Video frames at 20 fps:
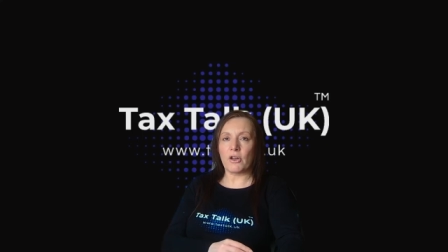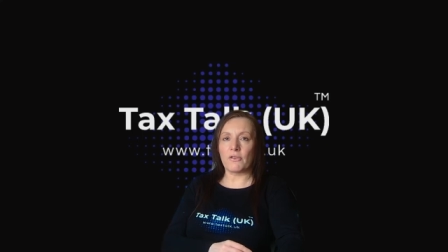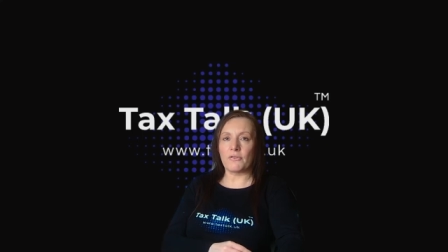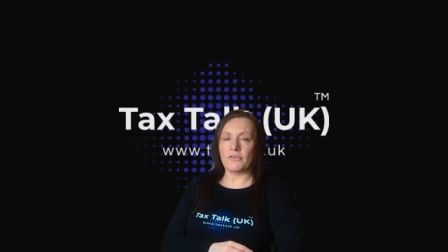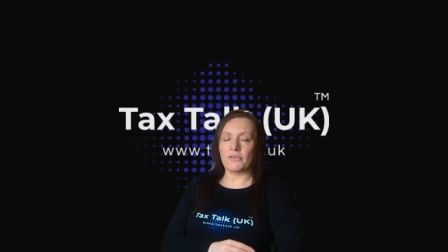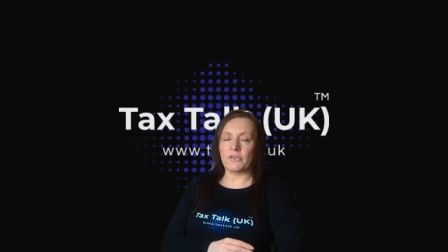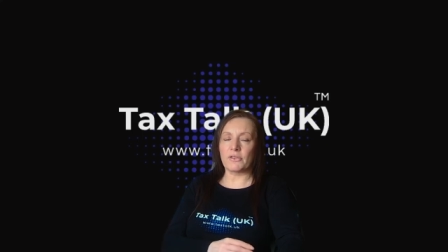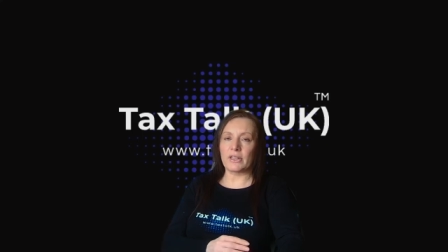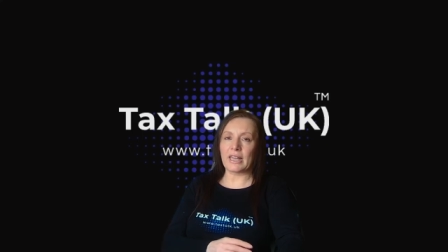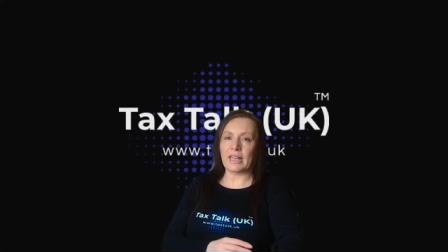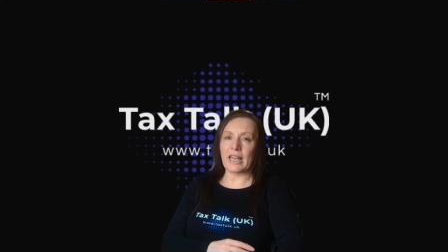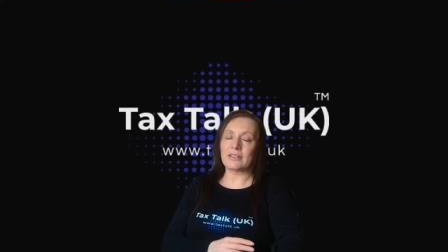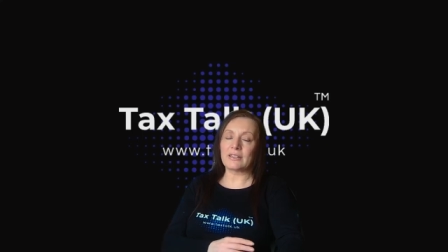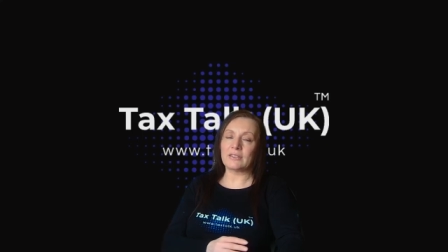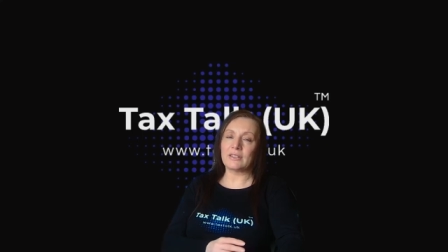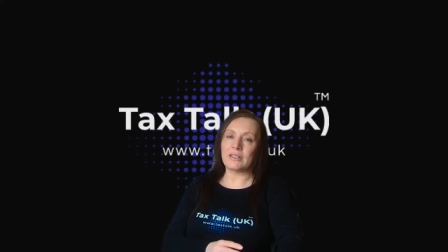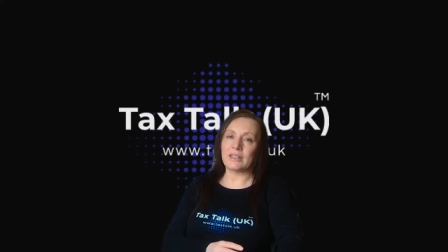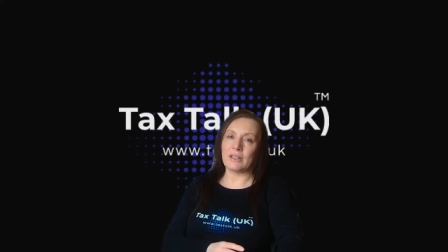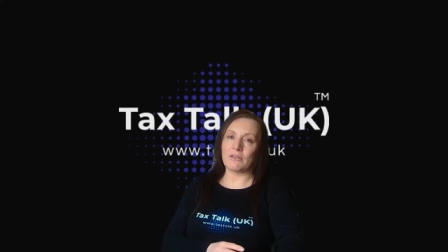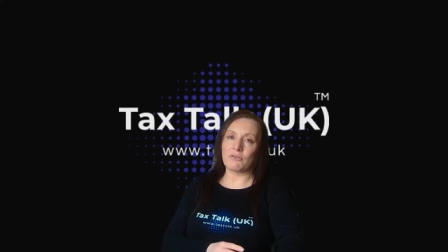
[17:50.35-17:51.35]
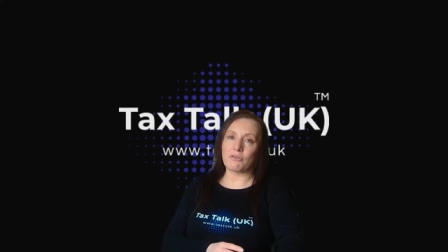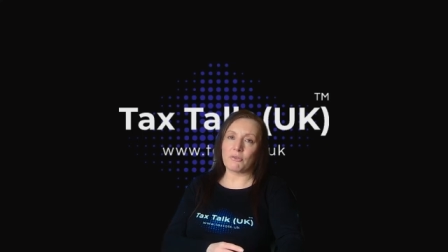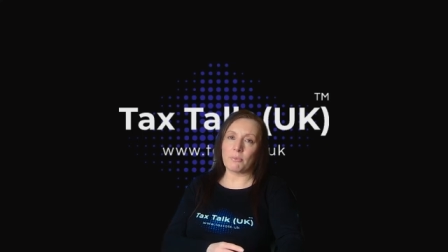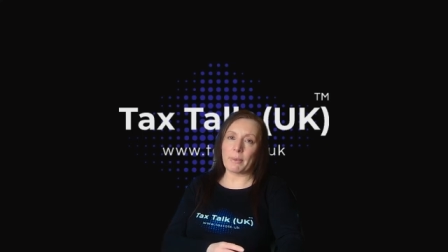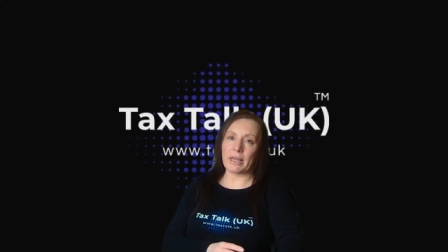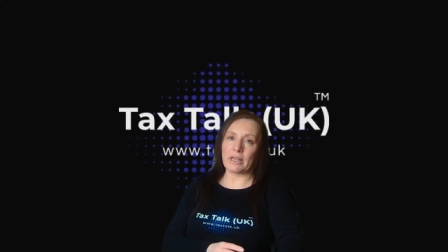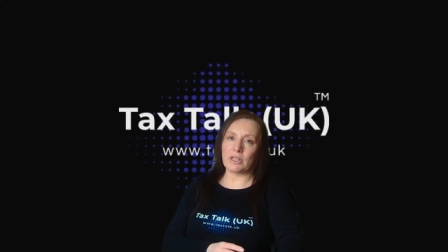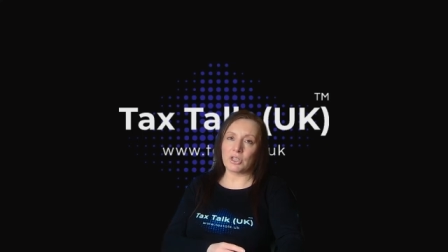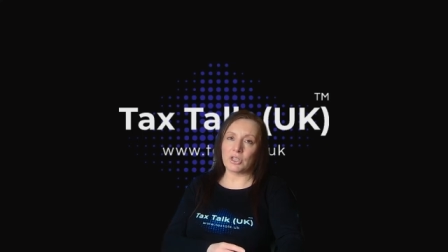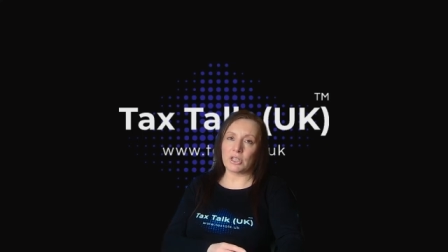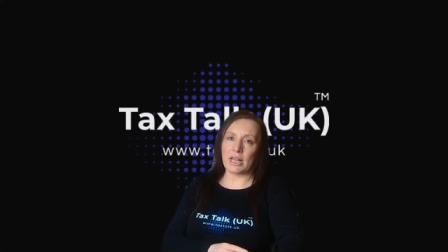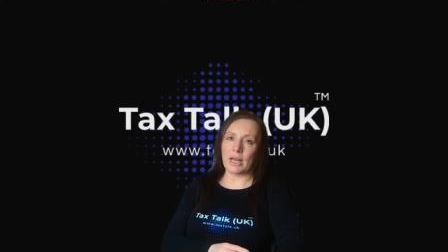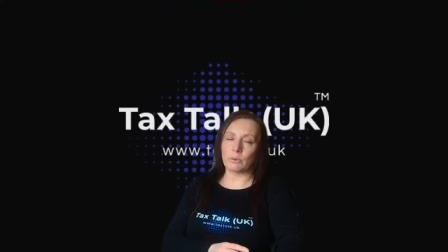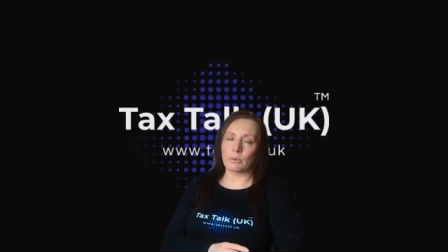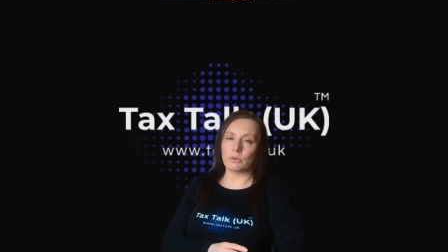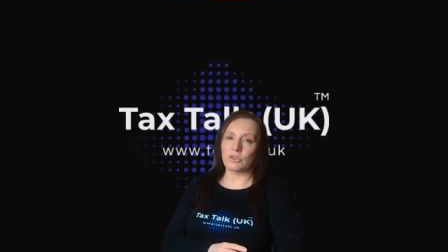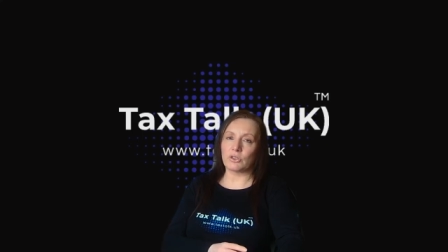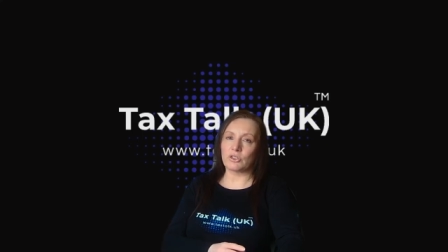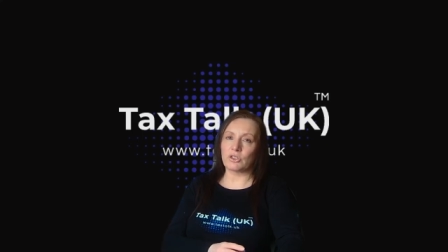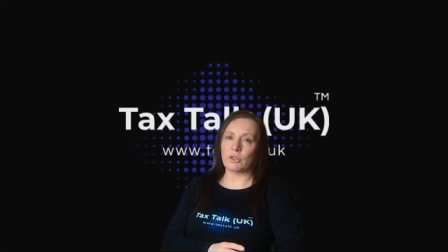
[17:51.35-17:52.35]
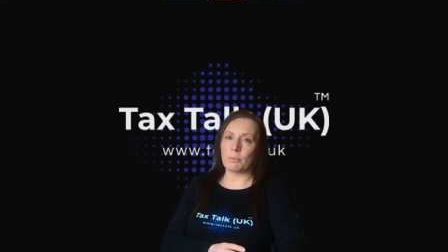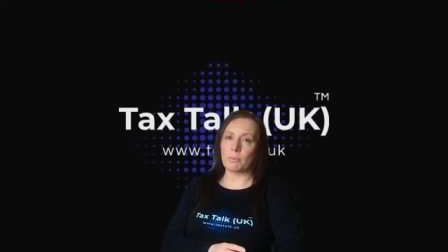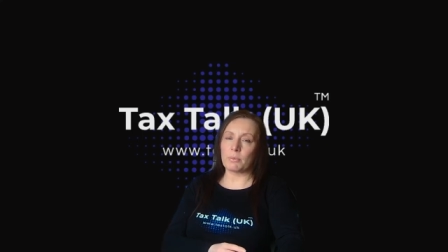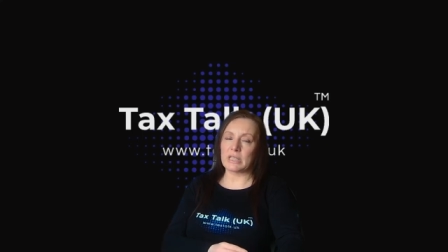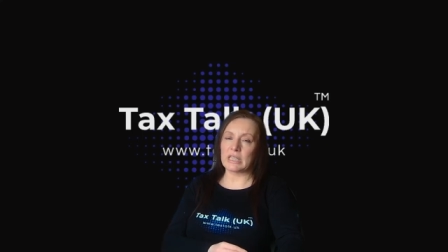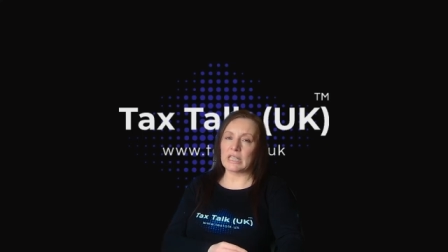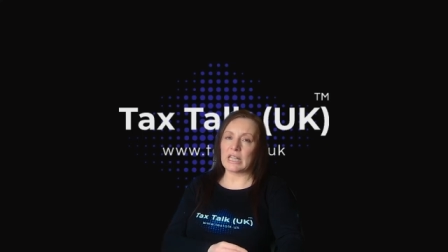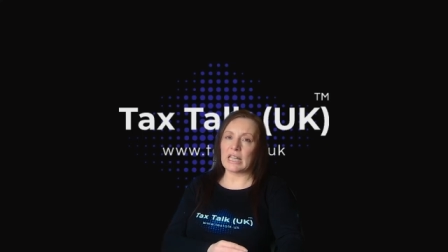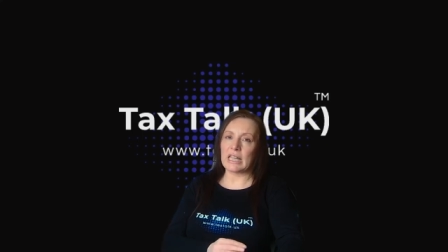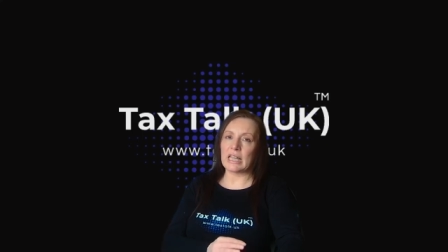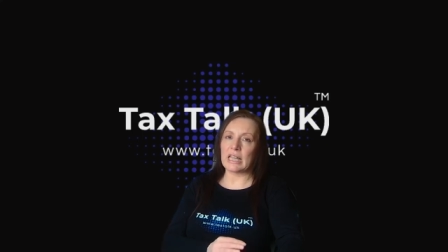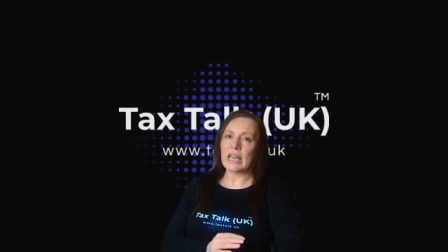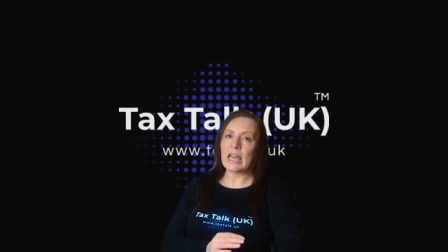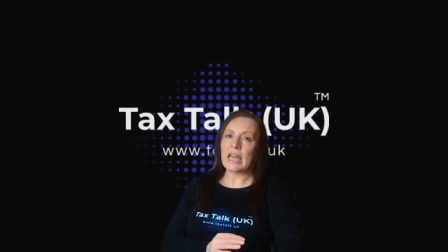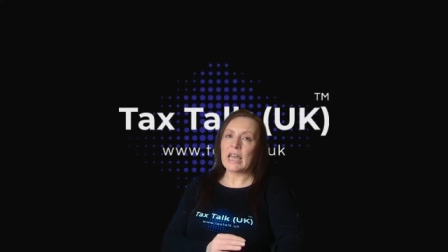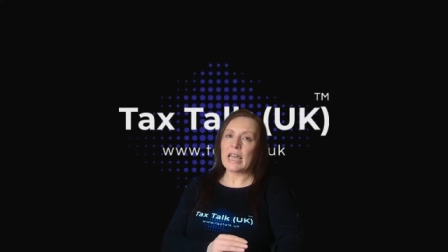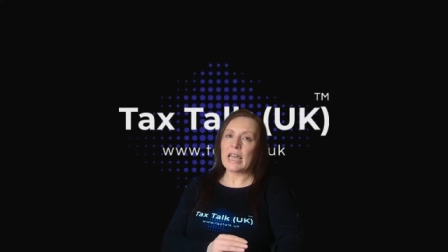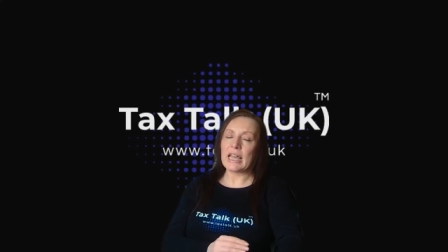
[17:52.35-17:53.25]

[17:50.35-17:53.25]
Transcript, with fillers: of getting the information out to somebody